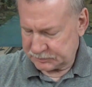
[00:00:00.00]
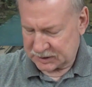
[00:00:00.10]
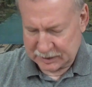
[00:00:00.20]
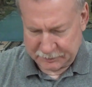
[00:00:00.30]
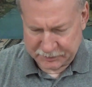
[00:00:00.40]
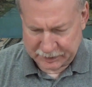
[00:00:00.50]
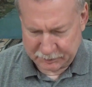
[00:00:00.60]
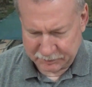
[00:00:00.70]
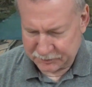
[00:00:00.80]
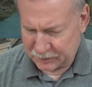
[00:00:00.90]
Same
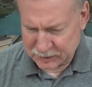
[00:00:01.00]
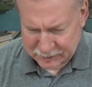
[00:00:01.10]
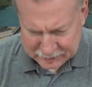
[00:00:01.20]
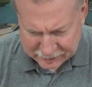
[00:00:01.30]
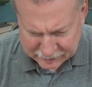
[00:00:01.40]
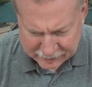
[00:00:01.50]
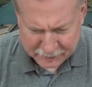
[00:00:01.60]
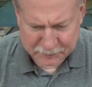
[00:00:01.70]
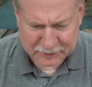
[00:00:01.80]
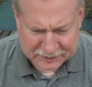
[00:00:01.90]
thing of
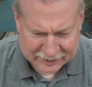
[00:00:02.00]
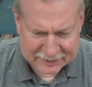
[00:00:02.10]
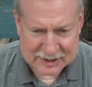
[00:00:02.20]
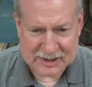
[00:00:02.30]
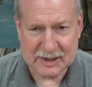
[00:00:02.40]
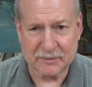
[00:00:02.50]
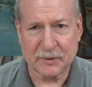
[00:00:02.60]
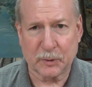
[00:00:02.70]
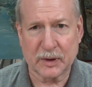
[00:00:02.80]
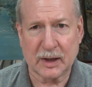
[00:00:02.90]
everything that's
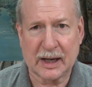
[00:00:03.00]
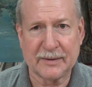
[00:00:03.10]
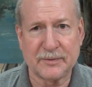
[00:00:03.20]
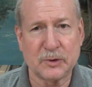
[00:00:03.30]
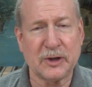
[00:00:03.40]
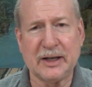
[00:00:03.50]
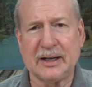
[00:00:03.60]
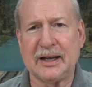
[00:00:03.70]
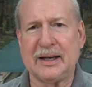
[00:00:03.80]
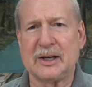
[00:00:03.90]
sinful in life
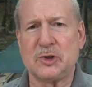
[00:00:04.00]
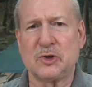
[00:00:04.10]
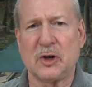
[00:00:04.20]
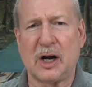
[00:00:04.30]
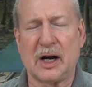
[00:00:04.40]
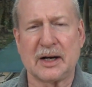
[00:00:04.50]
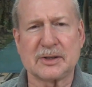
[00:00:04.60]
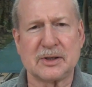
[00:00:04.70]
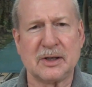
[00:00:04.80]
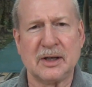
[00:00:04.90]
drinking and
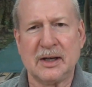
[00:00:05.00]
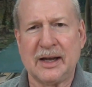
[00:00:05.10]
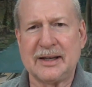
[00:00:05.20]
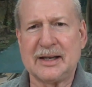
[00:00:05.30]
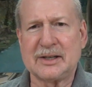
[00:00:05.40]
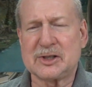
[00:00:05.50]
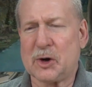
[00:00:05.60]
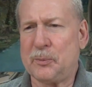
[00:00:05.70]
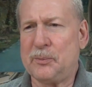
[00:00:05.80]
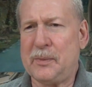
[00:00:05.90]
drugs and, and,
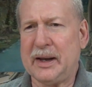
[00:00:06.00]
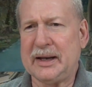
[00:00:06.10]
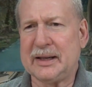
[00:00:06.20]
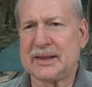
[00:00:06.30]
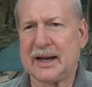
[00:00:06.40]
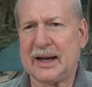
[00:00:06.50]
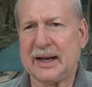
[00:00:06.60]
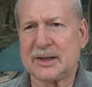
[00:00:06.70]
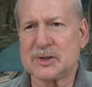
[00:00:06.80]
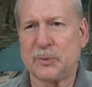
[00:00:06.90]
so many
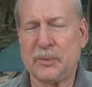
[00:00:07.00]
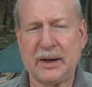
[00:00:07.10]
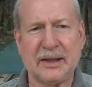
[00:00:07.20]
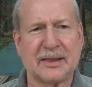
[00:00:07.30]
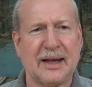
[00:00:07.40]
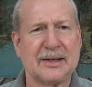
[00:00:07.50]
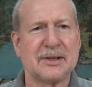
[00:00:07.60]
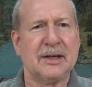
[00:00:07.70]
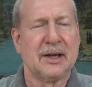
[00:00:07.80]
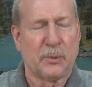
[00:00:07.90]
things, so many things.
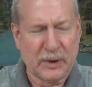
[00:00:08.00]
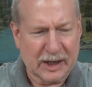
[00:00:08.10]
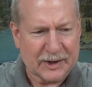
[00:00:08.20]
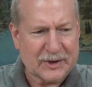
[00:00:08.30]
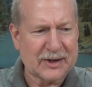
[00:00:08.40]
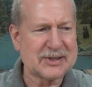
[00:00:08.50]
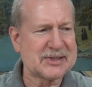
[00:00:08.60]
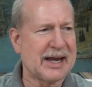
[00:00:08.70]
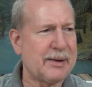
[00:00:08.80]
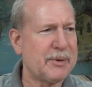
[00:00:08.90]
We got to
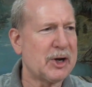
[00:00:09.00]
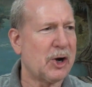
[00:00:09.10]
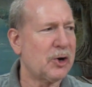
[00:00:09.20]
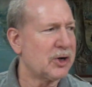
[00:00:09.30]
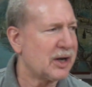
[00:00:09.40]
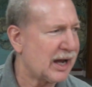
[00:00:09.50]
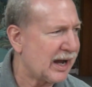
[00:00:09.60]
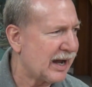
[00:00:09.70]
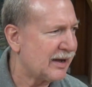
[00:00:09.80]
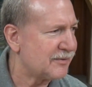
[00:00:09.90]
examine our
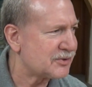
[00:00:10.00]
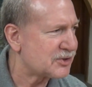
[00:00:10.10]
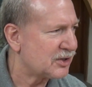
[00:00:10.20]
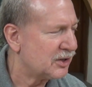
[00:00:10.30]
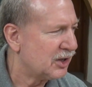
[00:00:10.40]
lives.